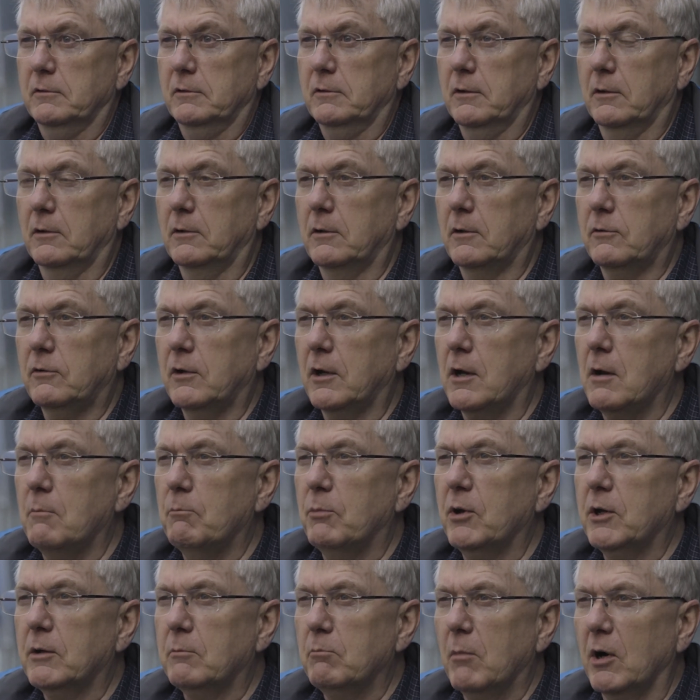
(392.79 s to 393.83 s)
You know, I think a
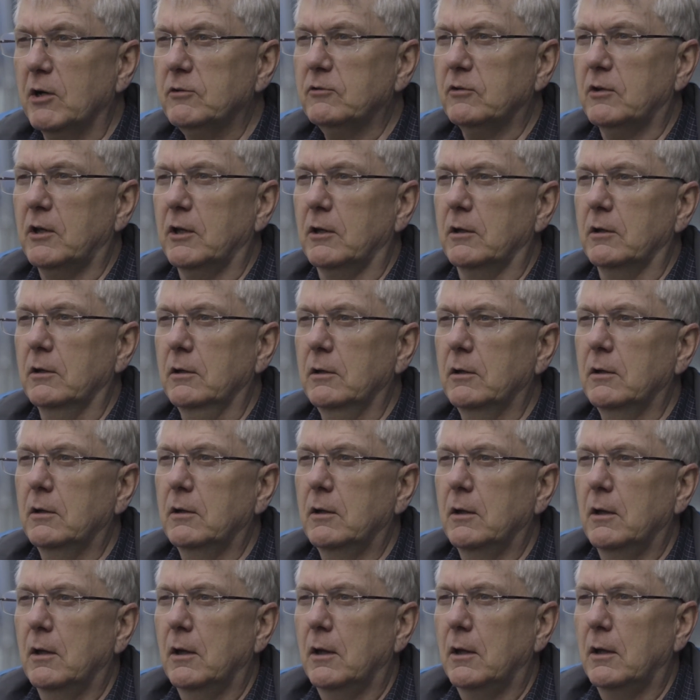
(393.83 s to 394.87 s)
big muskie
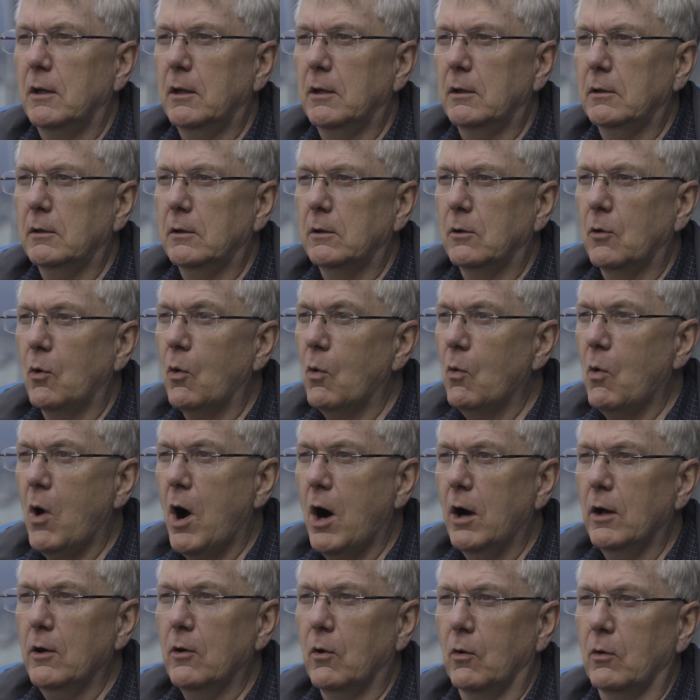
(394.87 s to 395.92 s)
in
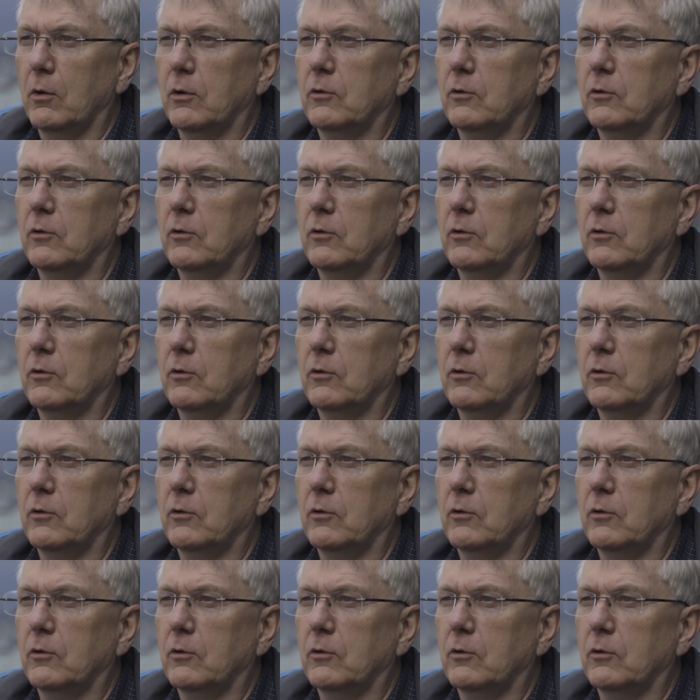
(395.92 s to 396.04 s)
Ohio,